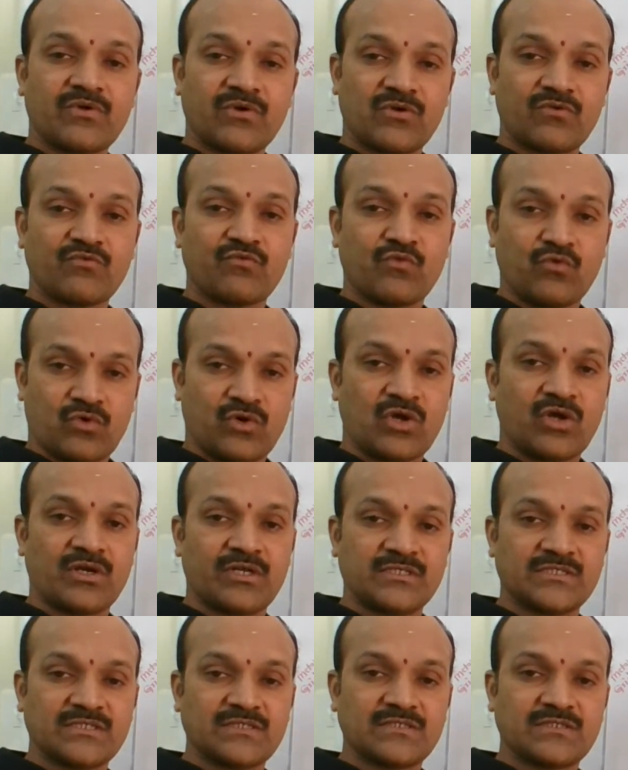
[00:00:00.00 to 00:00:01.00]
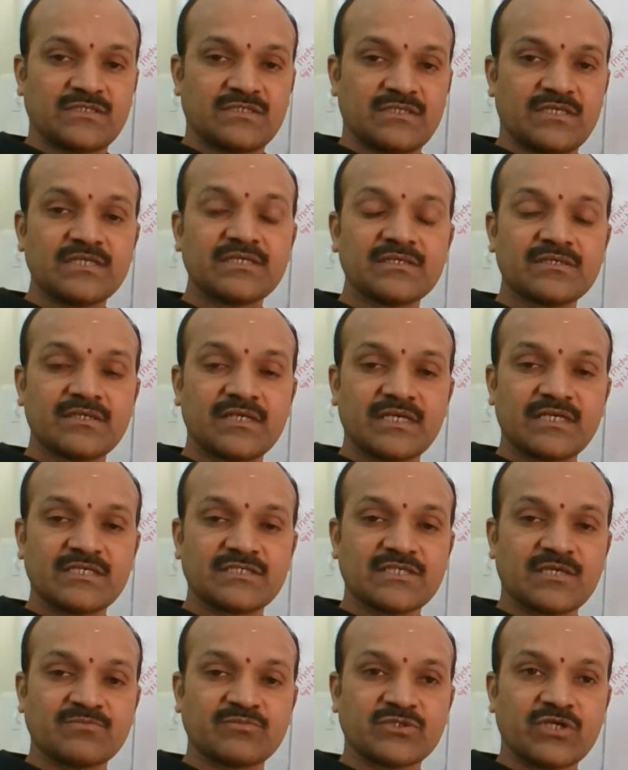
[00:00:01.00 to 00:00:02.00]
or photon is incident, that
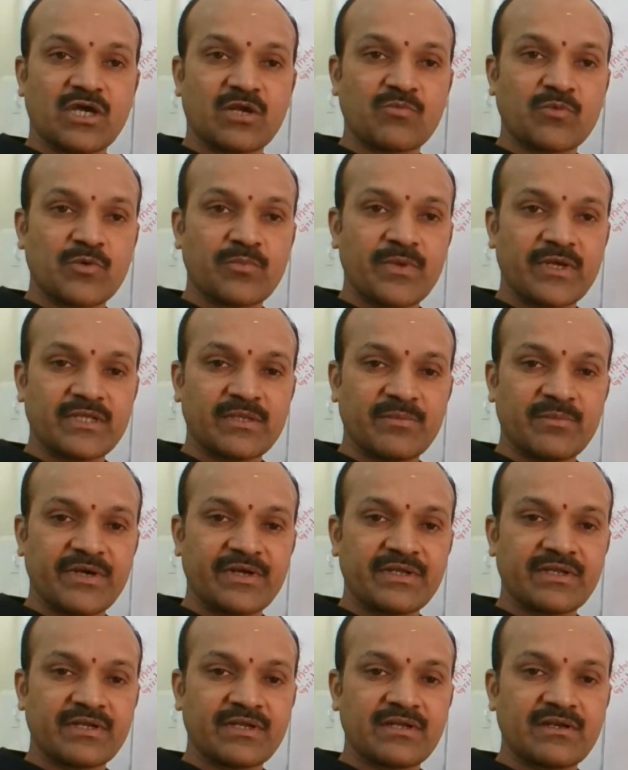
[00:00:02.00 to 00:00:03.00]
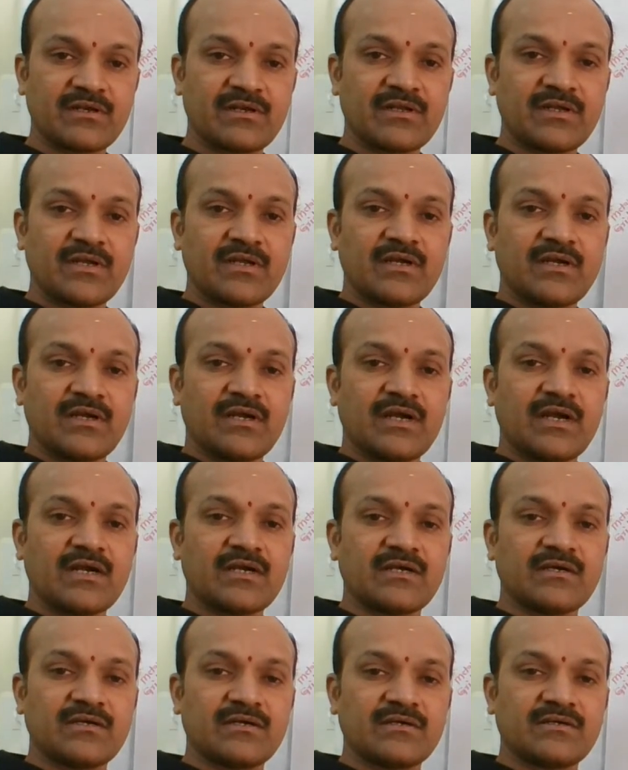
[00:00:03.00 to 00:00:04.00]
is absorbed by the material,
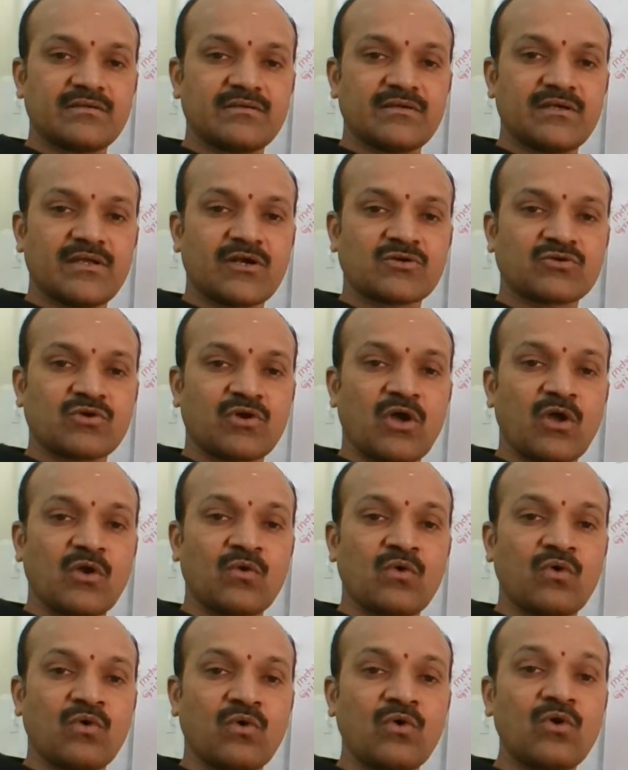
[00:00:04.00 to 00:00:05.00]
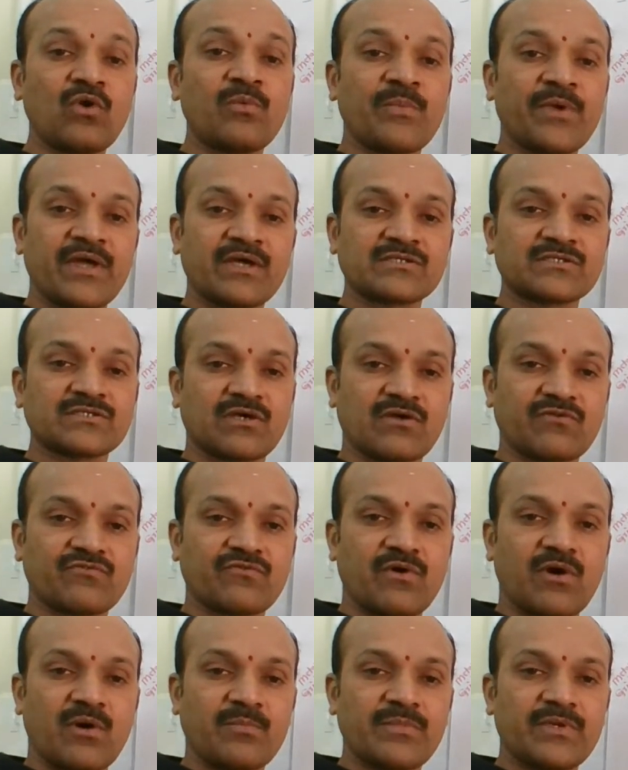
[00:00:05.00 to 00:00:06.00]
and electron hole pairs are
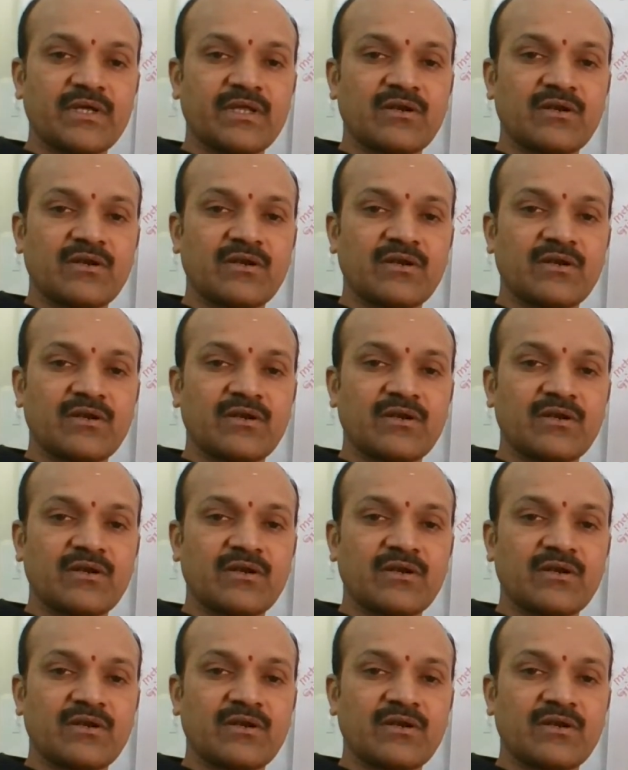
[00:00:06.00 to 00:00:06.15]
formed.